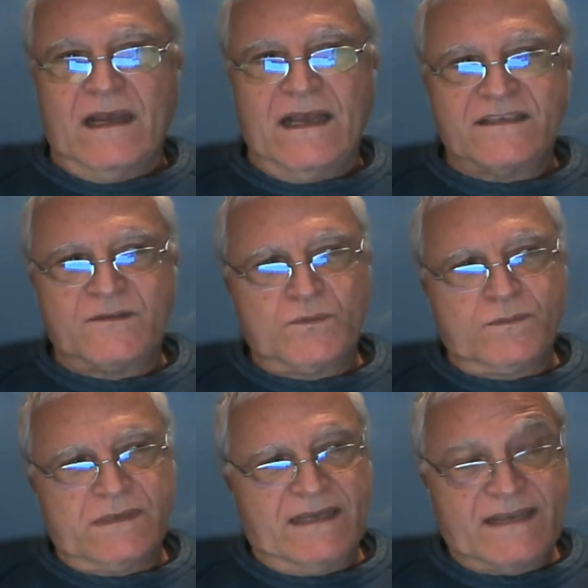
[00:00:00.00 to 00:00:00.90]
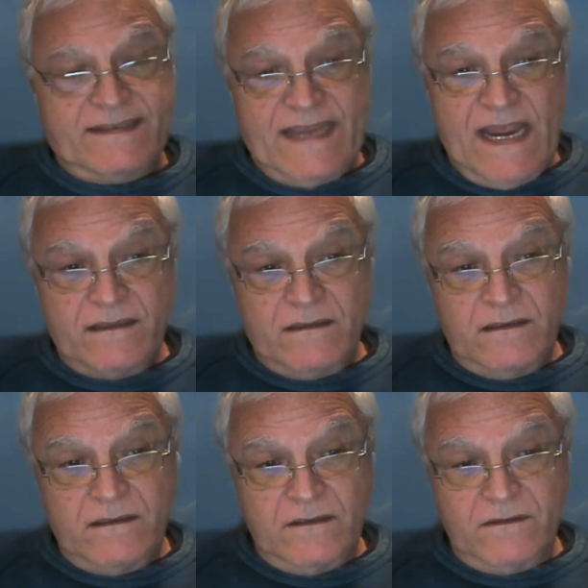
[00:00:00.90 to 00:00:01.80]
as I said
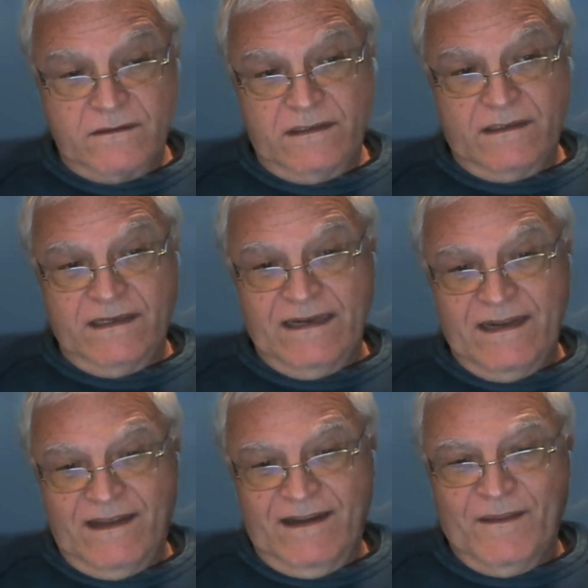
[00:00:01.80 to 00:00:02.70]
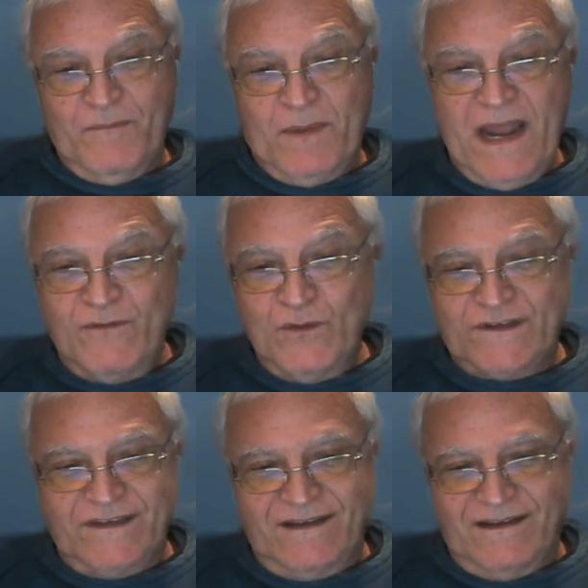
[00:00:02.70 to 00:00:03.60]
in the previous